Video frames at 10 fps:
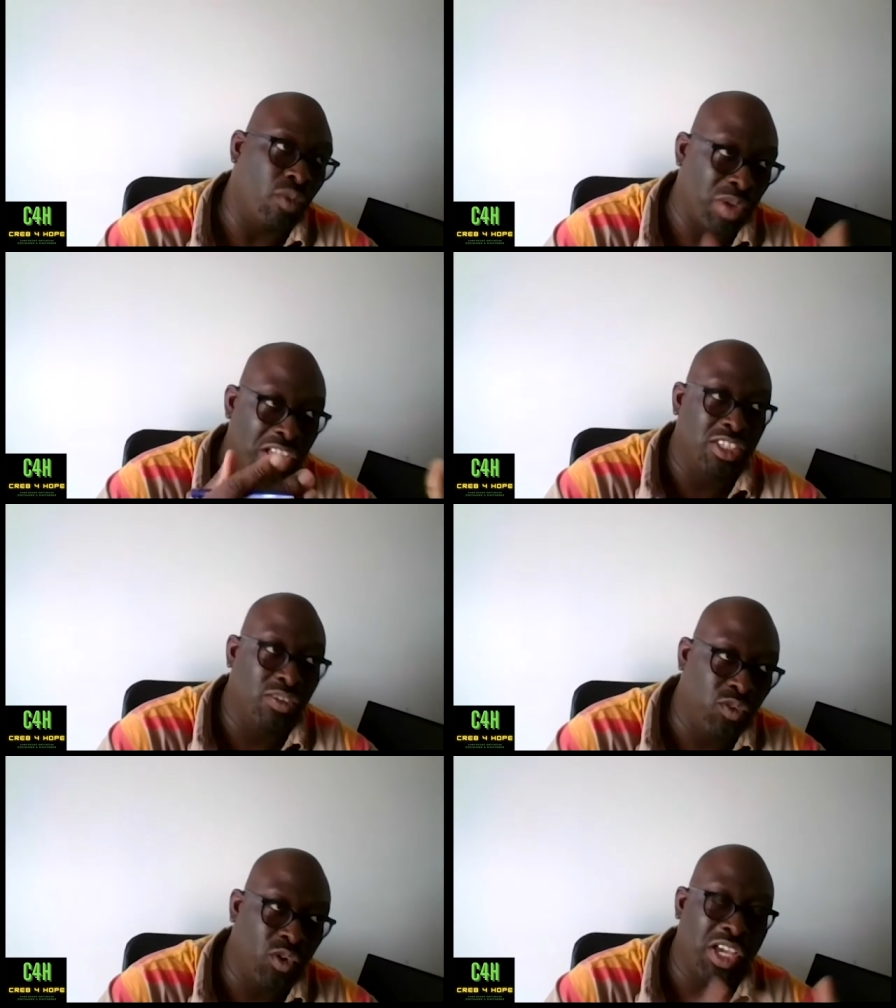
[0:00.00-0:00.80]
or key
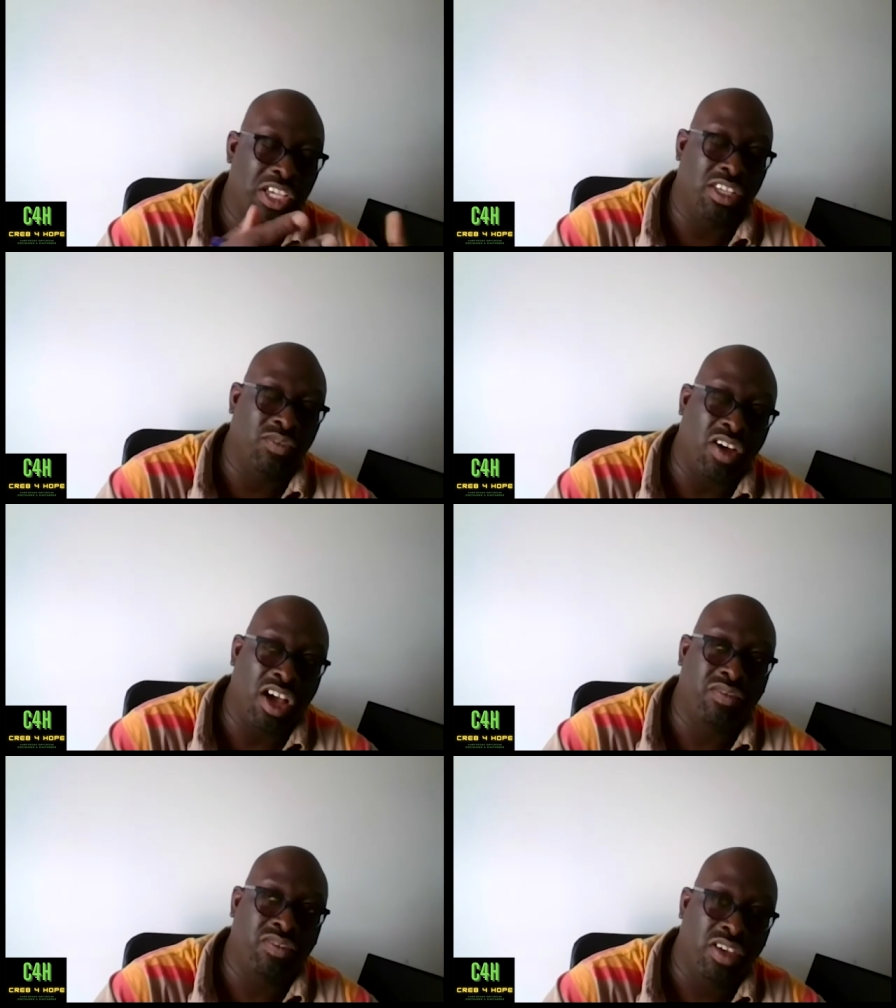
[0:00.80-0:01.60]
stage four, key stage
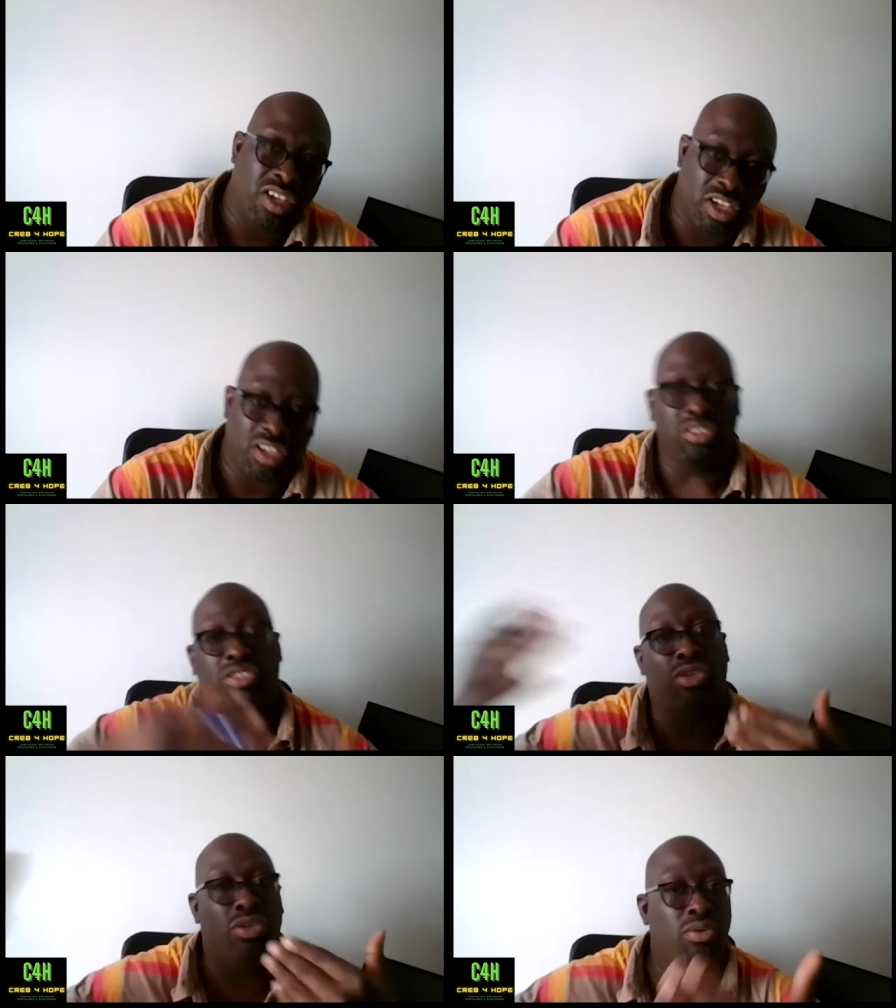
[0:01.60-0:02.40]
five
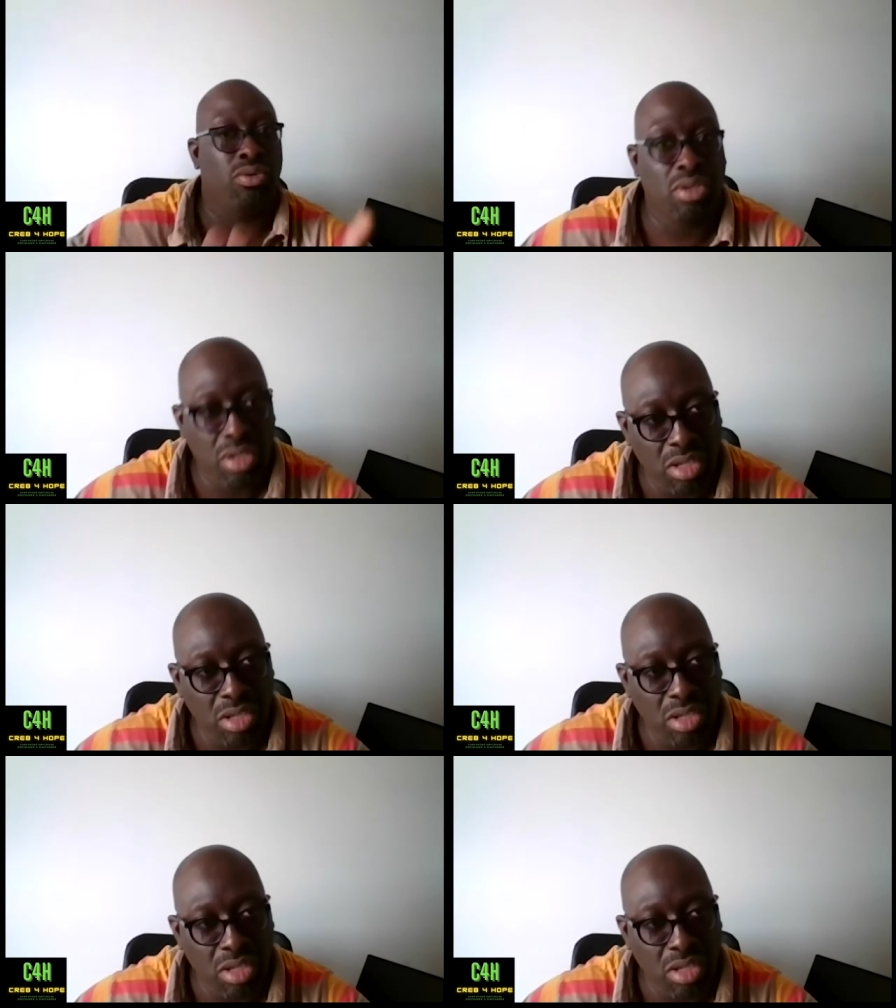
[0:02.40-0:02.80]
into